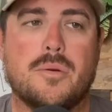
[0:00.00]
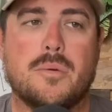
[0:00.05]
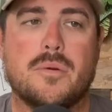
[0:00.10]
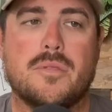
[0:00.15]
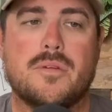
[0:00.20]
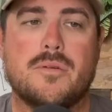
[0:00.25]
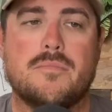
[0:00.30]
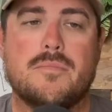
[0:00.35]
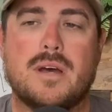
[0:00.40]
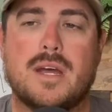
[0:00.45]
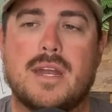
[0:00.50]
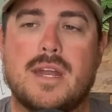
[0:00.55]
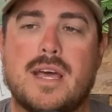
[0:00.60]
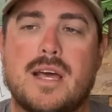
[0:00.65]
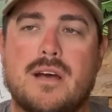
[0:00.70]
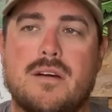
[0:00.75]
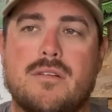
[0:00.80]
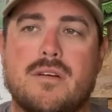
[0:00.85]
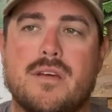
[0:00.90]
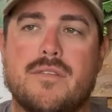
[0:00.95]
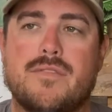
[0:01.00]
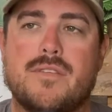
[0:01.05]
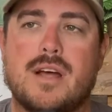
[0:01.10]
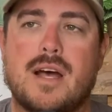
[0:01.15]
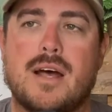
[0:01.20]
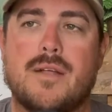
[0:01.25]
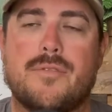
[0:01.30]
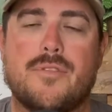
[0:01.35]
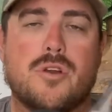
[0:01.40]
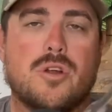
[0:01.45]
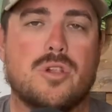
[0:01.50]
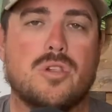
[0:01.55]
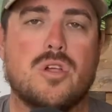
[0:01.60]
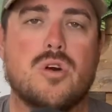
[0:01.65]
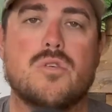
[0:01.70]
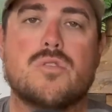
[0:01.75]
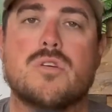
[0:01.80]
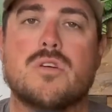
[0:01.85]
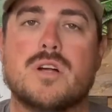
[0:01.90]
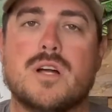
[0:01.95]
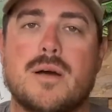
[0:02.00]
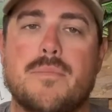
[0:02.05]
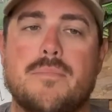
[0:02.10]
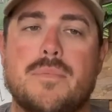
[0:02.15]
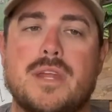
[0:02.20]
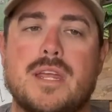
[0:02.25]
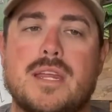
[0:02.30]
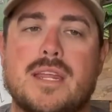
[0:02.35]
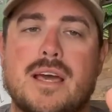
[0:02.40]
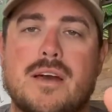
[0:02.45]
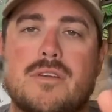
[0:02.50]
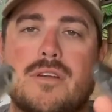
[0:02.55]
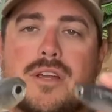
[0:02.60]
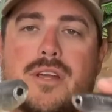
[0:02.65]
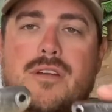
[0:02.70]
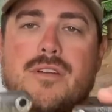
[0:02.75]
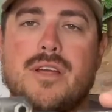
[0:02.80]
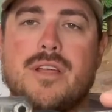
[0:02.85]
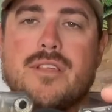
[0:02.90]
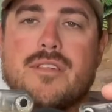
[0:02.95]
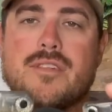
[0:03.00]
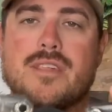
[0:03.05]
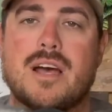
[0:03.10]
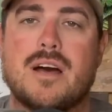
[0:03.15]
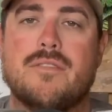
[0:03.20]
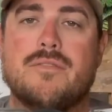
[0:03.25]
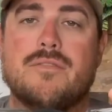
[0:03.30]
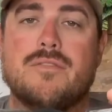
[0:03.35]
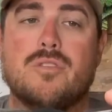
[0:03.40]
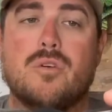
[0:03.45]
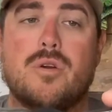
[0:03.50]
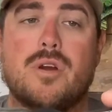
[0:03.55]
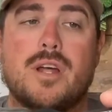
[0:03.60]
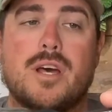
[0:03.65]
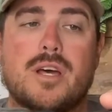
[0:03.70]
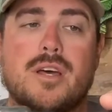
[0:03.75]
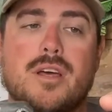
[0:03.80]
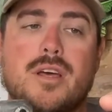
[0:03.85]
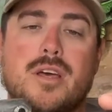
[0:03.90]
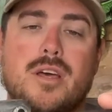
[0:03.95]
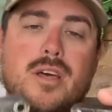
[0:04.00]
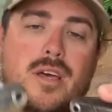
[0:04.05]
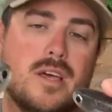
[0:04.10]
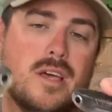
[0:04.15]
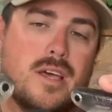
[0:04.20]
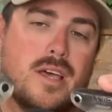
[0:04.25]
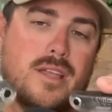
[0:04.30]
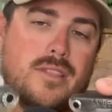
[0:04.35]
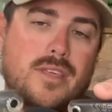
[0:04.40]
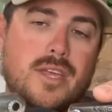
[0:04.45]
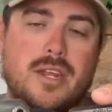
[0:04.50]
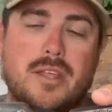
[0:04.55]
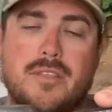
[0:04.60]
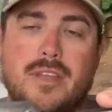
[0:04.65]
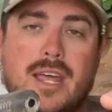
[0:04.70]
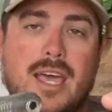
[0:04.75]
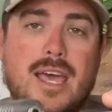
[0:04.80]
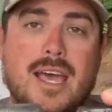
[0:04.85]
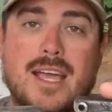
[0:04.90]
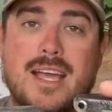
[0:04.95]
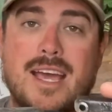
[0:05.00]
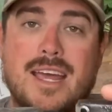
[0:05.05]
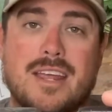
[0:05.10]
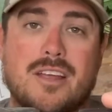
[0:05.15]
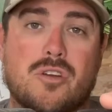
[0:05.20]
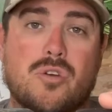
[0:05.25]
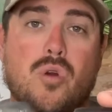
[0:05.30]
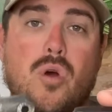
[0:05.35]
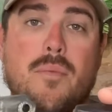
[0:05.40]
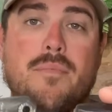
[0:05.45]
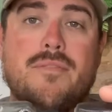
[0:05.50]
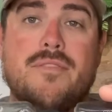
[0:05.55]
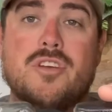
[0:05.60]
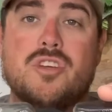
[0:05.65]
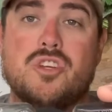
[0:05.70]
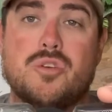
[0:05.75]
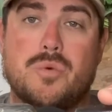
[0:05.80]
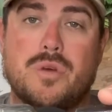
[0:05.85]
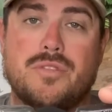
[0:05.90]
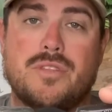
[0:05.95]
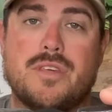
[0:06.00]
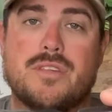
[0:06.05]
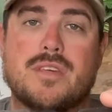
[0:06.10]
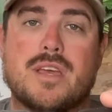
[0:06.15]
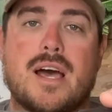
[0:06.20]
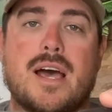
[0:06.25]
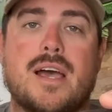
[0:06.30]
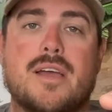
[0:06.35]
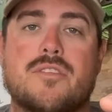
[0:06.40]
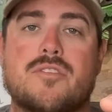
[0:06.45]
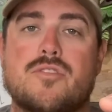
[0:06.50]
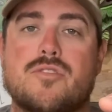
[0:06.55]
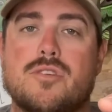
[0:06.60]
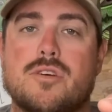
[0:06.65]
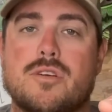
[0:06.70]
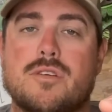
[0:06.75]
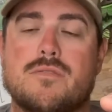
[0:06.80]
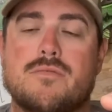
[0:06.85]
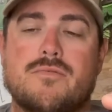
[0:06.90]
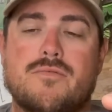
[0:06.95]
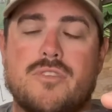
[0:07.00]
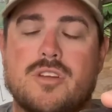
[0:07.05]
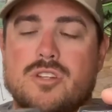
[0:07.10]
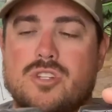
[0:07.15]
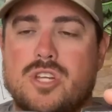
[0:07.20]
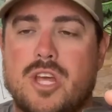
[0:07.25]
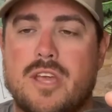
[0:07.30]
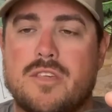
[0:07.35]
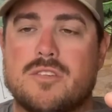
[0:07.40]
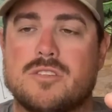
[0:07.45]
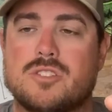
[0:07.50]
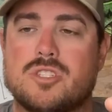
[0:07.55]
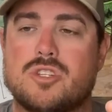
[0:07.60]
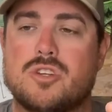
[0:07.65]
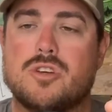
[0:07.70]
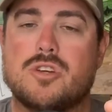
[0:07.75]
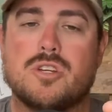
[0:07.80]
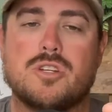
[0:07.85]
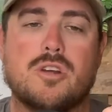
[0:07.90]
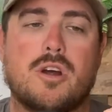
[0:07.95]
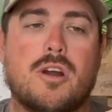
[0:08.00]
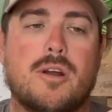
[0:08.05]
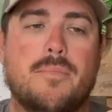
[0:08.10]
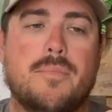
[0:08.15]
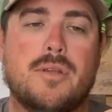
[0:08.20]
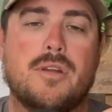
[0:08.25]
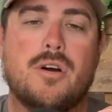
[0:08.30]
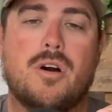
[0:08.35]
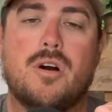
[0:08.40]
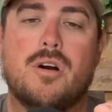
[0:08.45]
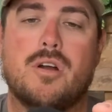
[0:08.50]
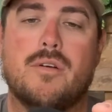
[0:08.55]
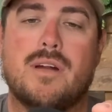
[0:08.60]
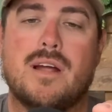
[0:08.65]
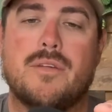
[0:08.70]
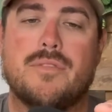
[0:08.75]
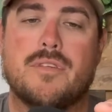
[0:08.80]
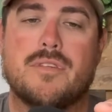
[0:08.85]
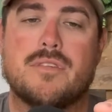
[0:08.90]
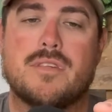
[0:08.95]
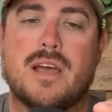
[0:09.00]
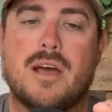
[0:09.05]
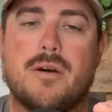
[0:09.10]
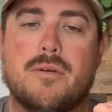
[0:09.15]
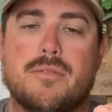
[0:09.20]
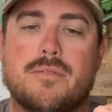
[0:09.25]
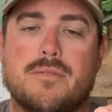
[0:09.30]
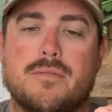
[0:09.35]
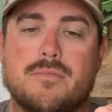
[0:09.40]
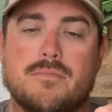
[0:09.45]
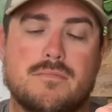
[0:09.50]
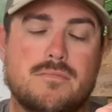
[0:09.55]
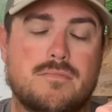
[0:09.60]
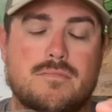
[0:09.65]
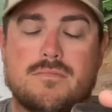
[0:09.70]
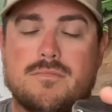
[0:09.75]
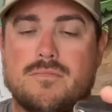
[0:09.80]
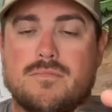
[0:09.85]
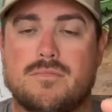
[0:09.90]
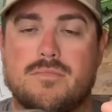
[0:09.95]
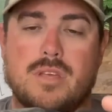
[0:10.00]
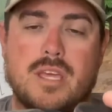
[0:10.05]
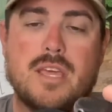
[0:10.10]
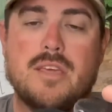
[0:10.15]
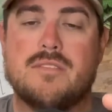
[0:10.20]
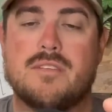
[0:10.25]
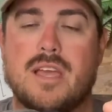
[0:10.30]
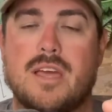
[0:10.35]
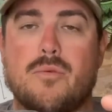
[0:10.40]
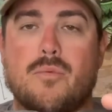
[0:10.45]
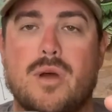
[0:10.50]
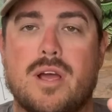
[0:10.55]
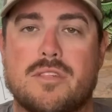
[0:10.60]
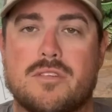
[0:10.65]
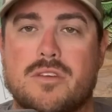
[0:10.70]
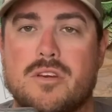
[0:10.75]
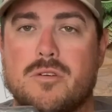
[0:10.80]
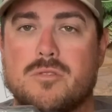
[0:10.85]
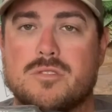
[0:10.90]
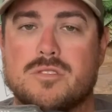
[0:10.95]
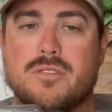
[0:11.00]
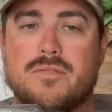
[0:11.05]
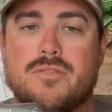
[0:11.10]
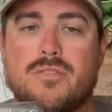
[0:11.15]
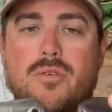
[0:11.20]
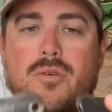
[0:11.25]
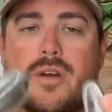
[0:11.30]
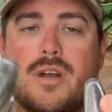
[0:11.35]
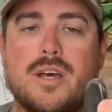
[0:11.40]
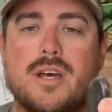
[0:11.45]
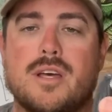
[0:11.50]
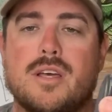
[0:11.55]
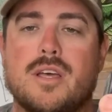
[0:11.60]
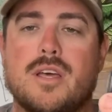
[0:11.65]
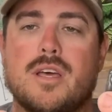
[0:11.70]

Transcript: with them by now. If not, they're a local company down here in South Florida. At the end of the day, I kind of grew up fishing with these guys, chasing snook and tarpon all around the south and east and west coast of Florida.